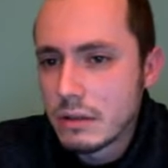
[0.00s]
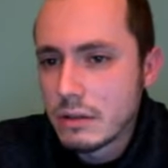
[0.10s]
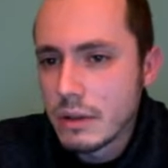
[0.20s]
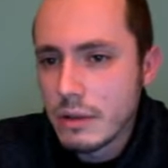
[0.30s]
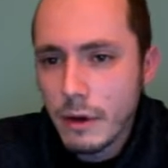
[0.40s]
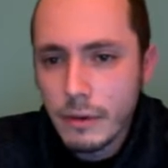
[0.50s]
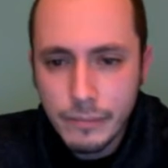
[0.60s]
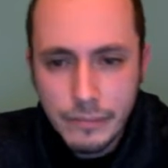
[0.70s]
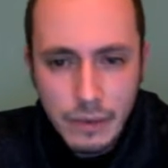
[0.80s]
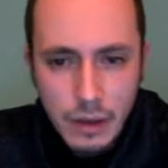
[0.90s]
come on.
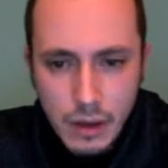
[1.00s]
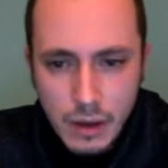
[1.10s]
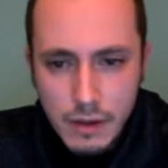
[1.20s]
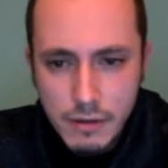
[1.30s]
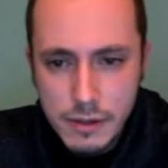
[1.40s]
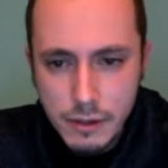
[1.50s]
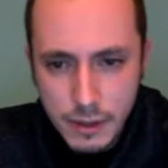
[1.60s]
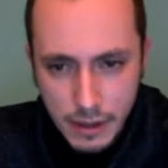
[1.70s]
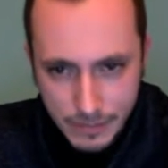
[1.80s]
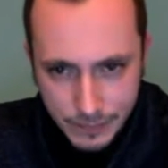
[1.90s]
There is no
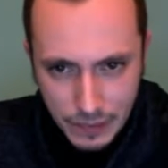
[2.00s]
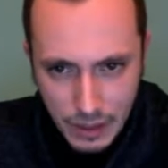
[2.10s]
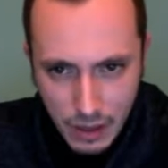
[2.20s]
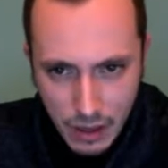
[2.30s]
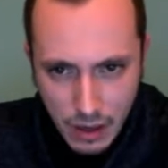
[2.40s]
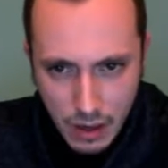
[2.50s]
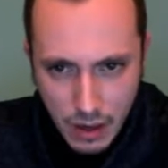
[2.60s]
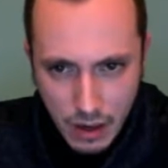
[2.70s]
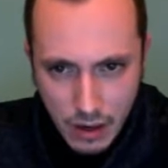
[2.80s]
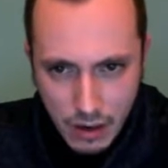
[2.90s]
time
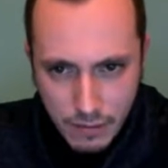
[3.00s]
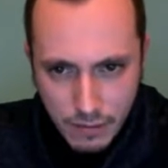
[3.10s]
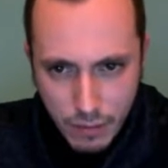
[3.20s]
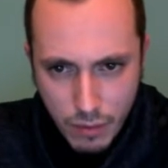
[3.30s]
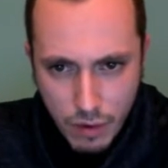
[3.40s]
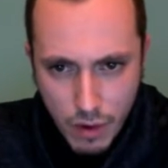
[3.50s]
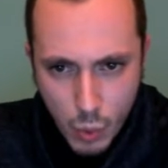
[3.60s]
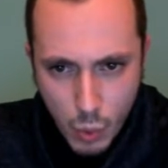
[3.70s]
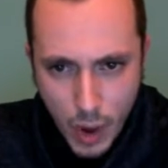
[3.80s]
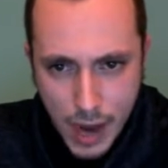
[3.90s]
for
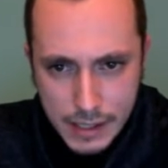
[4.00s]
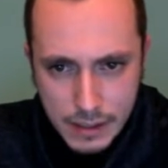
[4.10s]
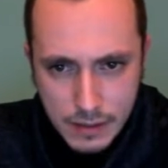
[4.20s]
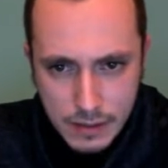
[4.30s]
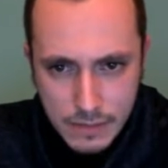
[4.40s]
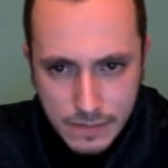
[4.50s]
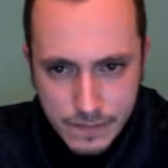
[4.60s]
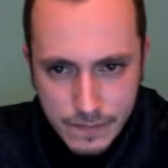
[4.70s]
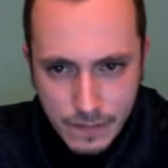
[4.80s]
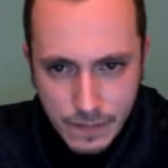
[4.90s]
waiting
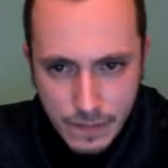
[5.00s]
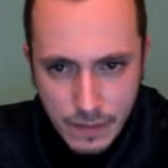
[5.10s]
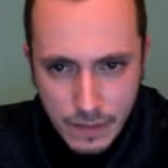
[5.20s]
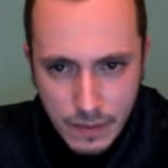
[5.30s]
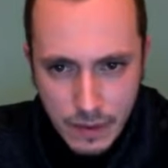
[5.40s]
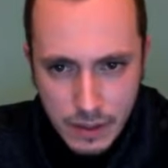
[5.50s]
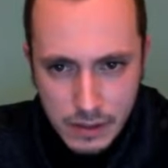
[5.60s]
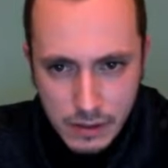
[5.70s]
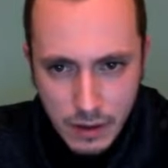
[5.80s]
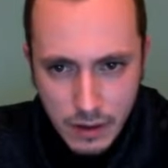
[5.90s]
this
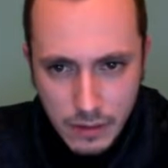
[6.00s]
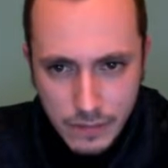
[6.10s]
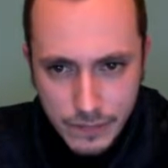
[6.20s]
long.